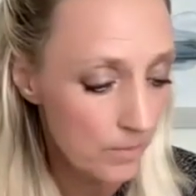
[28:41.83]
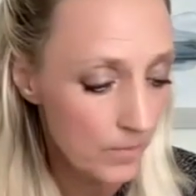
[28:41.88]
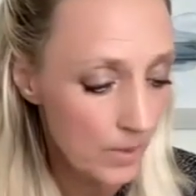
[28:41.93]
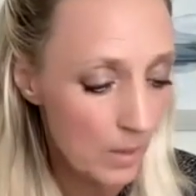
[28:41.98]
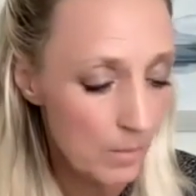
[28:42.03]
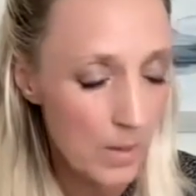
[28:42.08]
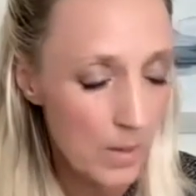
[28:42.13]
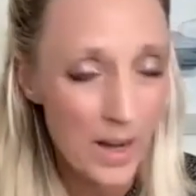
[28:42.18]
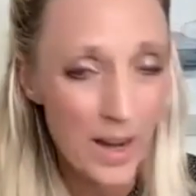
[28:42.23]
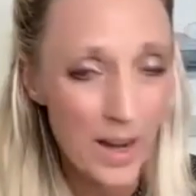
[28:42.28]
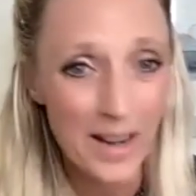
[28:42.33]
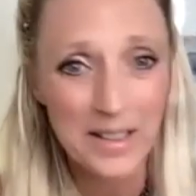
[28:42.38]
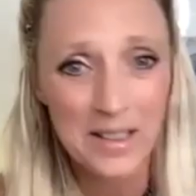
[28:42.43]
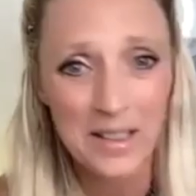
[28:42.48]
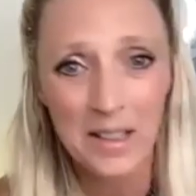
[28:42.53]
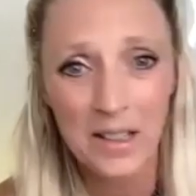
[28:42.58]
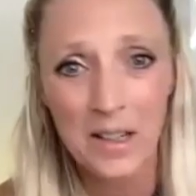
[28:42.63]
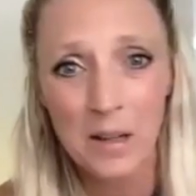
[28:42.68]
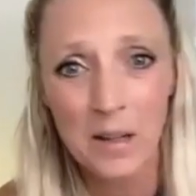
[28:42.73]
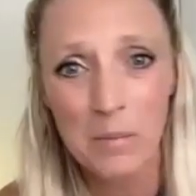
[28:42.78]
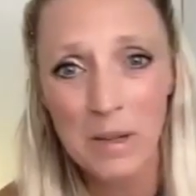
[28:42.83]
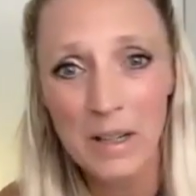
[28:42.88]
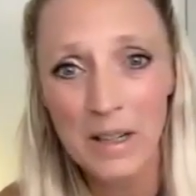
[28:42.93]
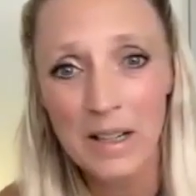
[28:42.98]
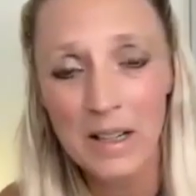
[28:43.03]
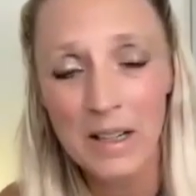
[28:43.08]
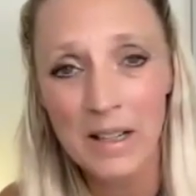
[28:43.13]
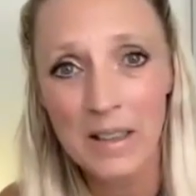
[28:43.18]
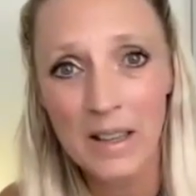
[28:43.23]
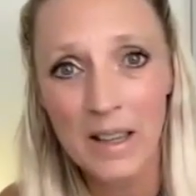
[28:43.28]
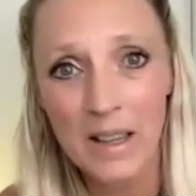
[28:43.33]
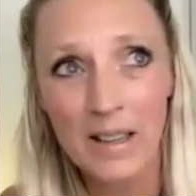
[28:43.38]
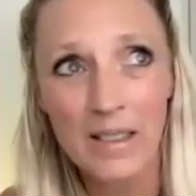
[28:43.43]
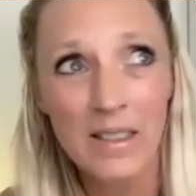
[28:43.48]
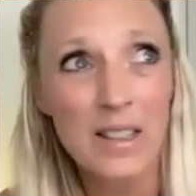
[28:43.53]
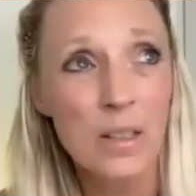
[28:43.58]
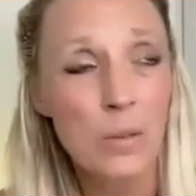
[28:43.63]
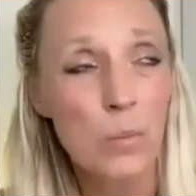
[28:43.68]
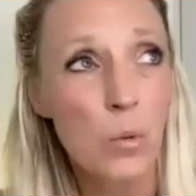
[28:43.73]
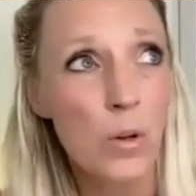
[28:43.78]
And by high ticket, I mean anything at
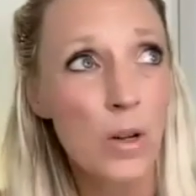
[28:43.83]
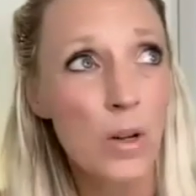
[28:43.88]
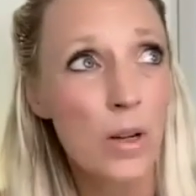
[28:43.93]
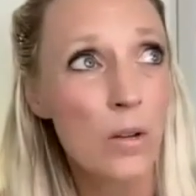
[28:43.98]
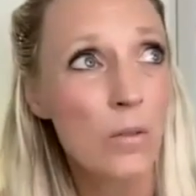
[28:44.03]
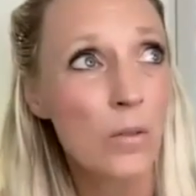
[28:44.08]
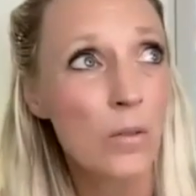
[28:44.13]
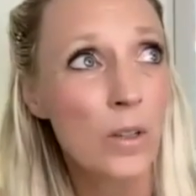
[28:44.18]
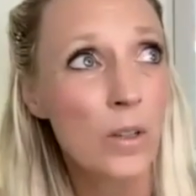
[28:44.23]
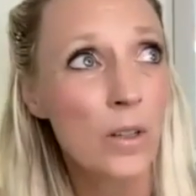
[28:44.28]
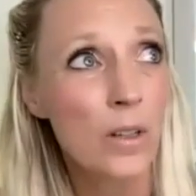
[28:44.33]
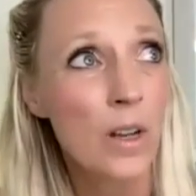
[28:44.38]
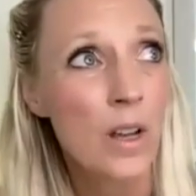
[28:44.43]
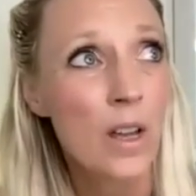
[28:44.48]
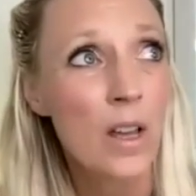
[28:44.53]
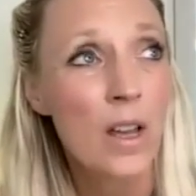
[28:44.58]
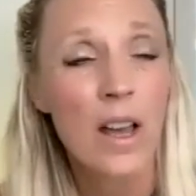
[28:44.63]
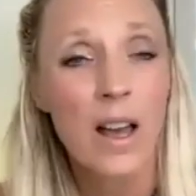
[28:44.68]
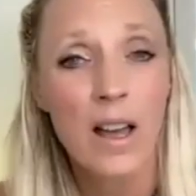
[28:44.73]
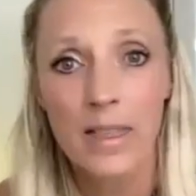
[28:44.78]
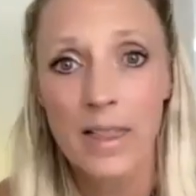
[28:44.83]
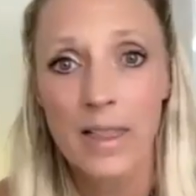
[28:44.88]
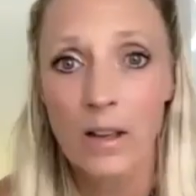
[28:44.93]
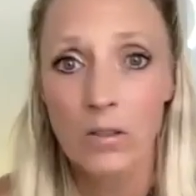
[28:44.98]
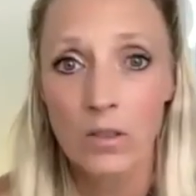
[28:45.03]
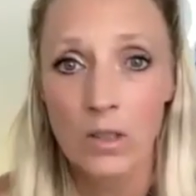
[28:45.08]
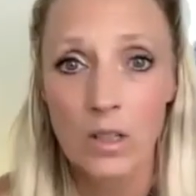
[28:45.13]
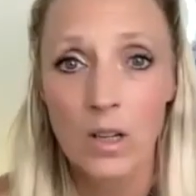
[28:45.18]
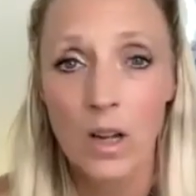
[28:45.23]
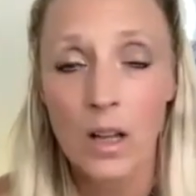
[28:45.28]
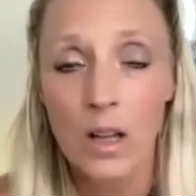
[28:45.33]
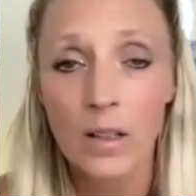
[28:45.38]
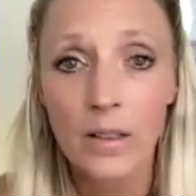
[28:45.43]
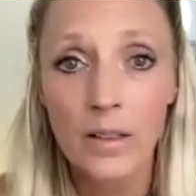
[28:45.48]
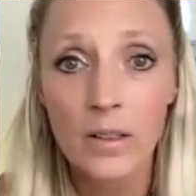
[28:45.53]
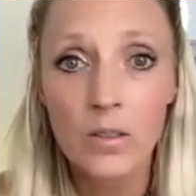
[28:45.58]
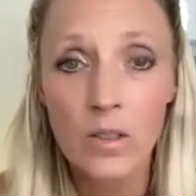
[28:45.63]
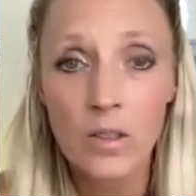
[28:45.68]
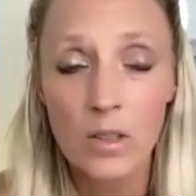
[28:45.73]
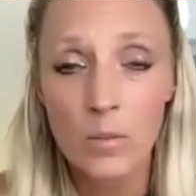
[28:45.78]
this point over
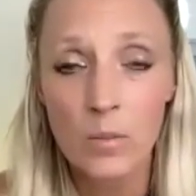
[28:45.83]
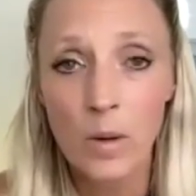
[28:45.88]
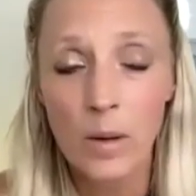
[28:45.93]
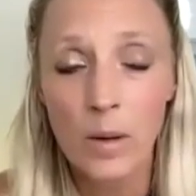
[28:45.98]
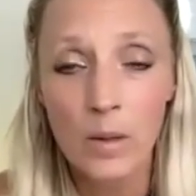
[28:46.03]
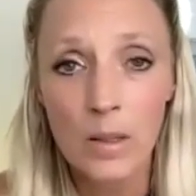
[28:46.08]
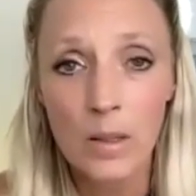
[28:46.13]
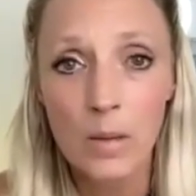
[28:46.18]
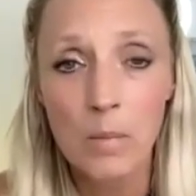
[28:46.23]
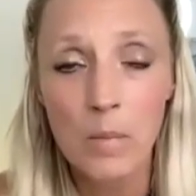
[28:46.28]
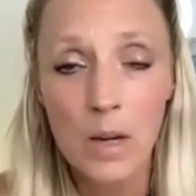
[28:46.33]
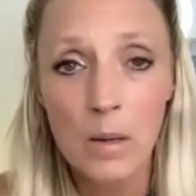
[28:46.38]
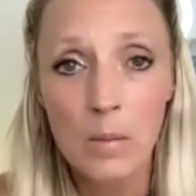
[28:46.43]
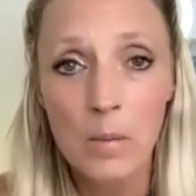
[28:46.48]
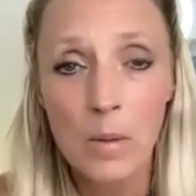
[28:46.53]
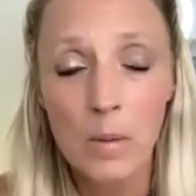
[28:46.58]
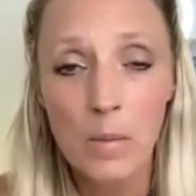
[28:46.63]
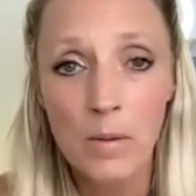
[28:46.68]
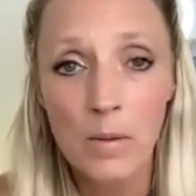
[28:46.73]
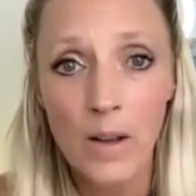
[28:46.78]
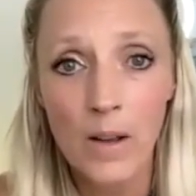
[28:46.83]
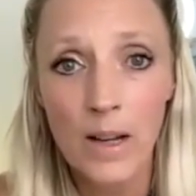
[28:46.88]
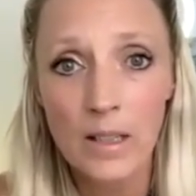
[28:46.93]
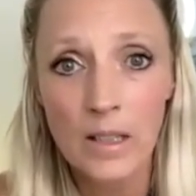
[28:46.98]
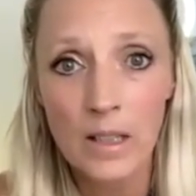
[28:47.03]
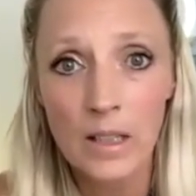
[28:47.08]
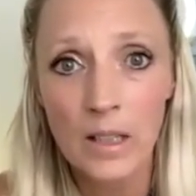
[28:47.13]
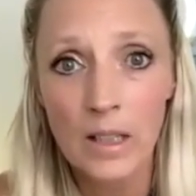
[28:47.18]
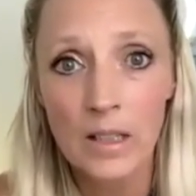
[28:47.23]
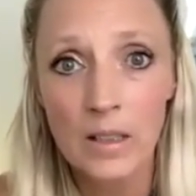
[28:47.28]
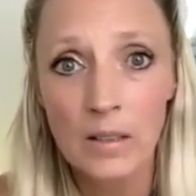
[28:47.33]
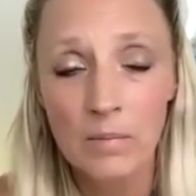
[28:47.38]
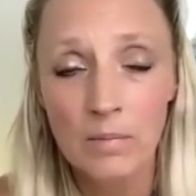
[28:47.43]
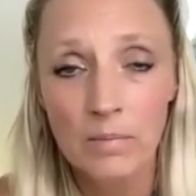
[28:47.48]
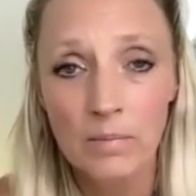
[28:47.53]
$1,000 is probably the minimum of high ticket.